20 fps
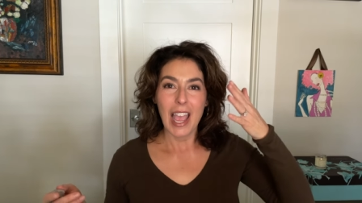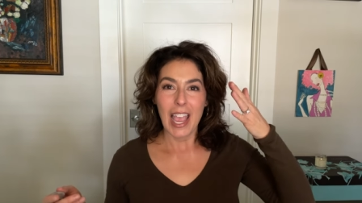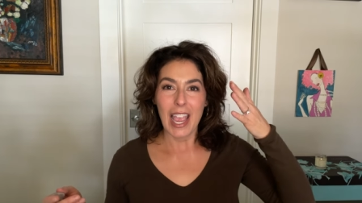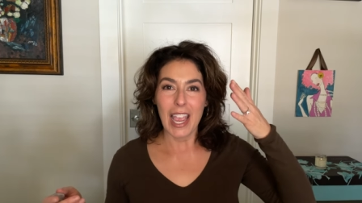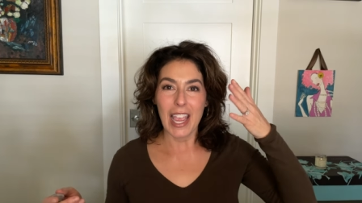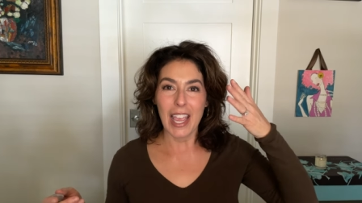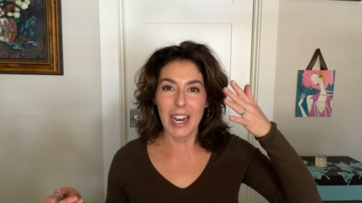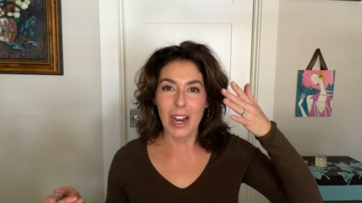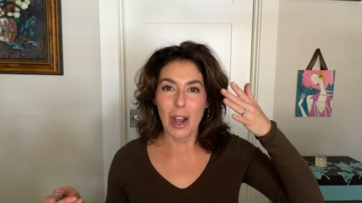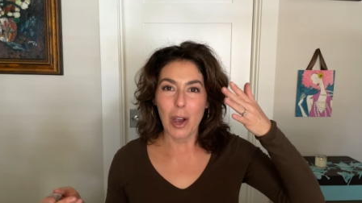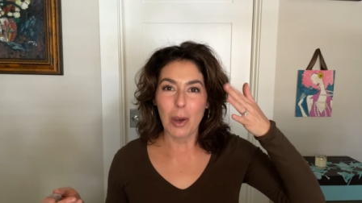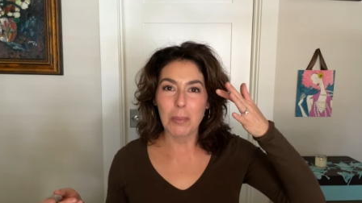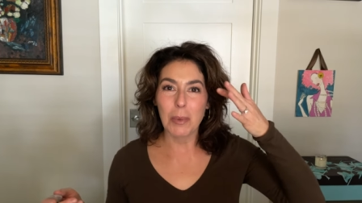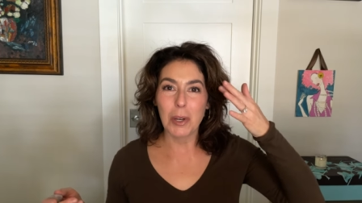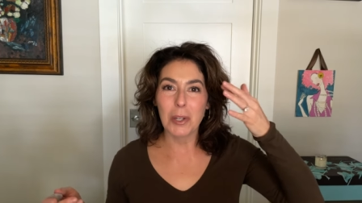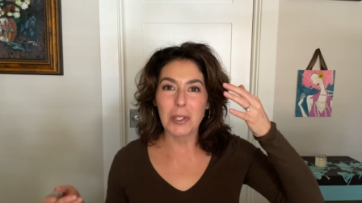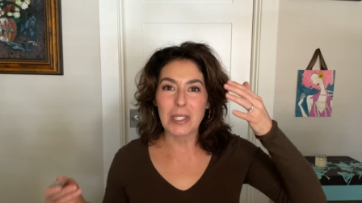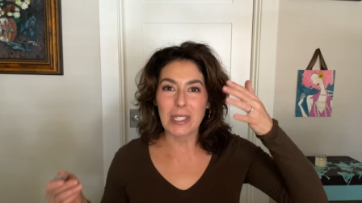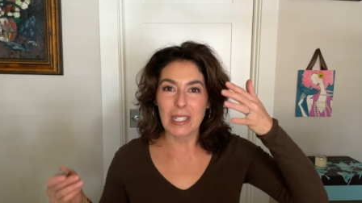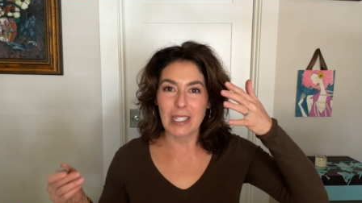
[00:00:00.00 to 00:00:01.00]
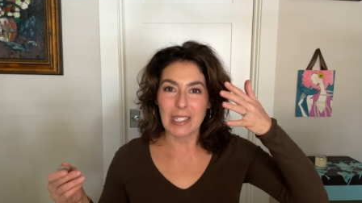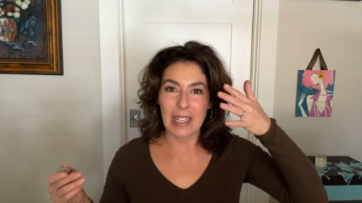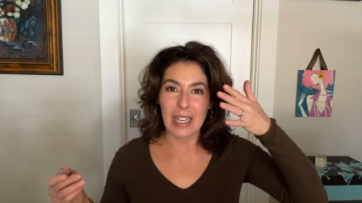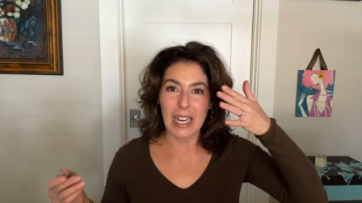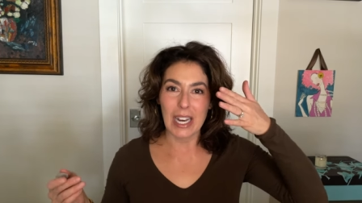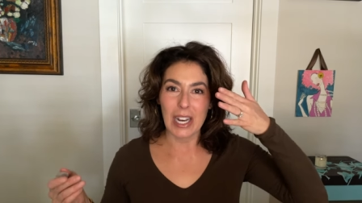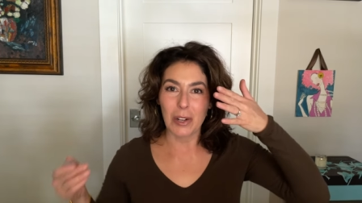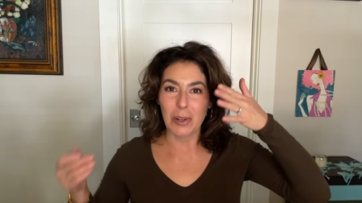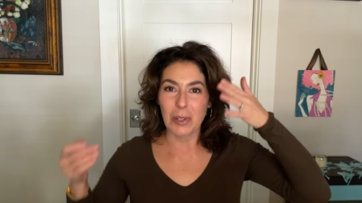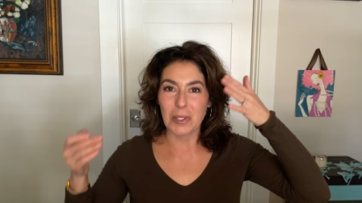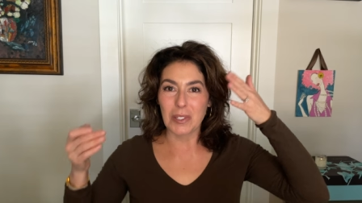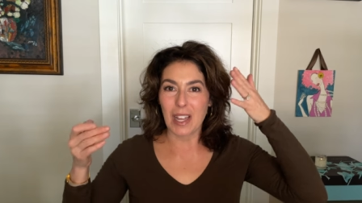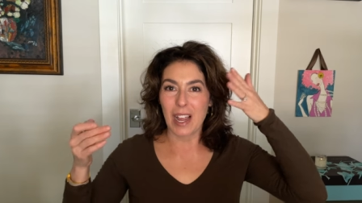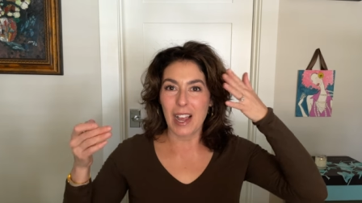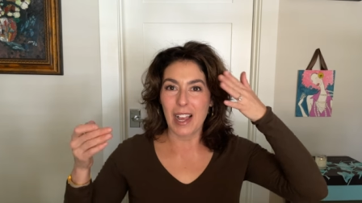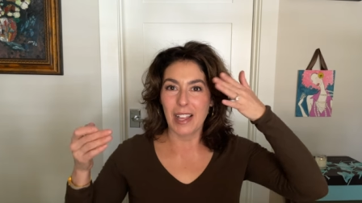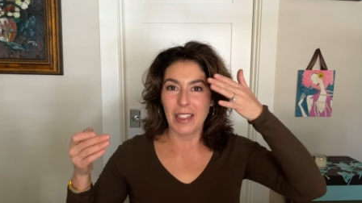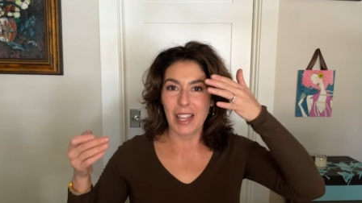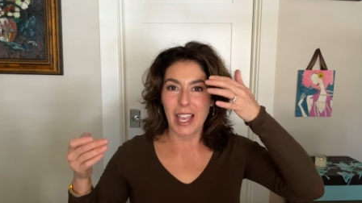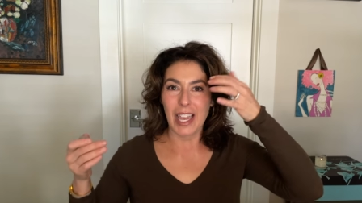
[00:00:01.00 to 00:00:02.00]
it almost as the day goes
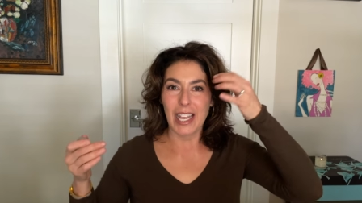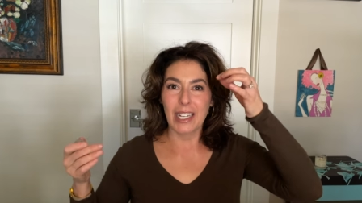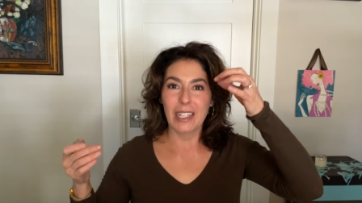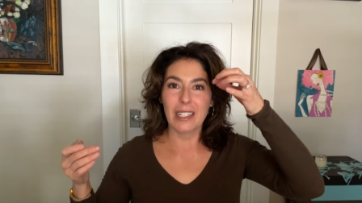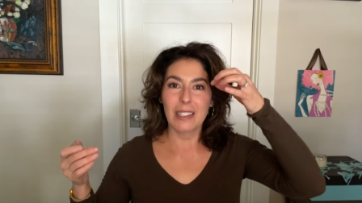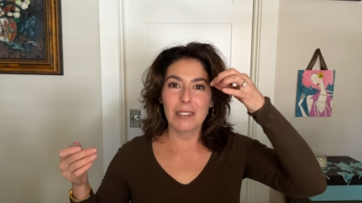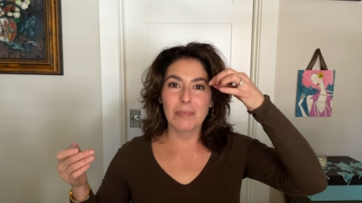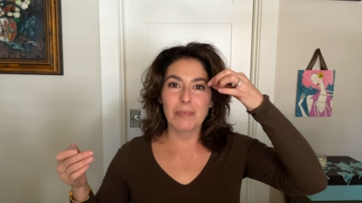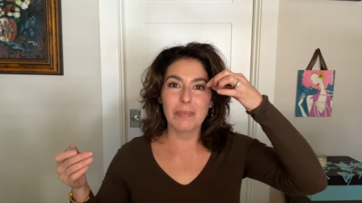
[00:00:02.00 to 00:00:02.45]
on, like